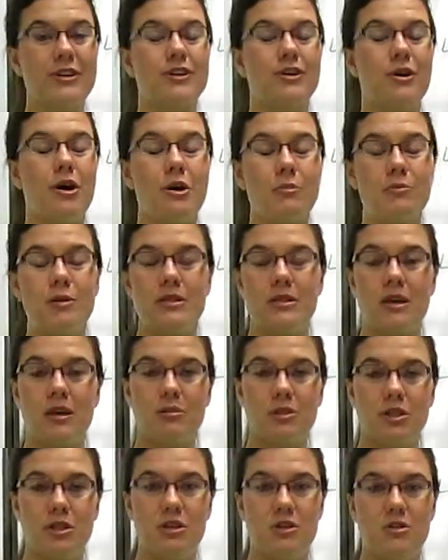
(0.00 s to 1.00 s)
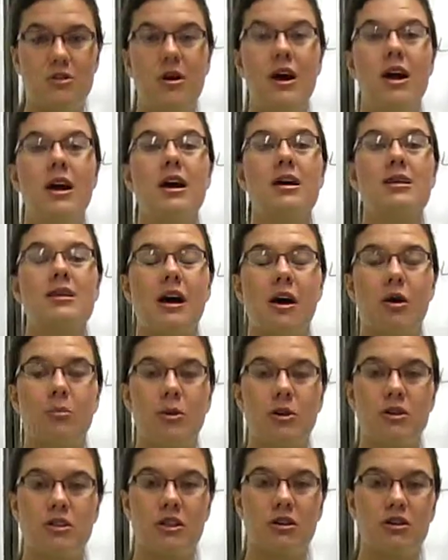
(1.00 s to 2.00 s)
So I hope this helps you to help
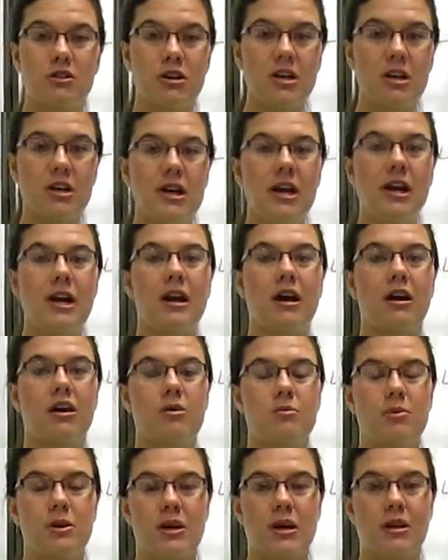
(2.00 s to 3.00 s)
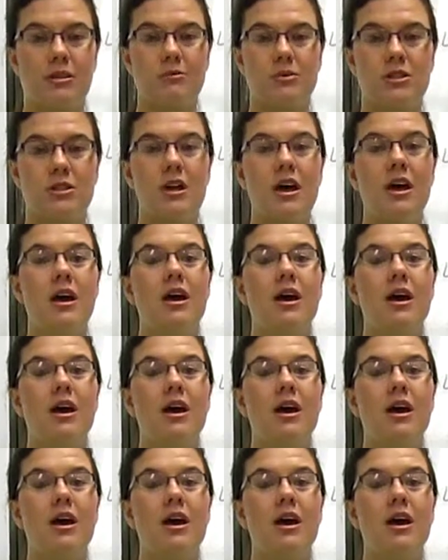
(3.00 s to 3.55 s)
your children, and I hope it helps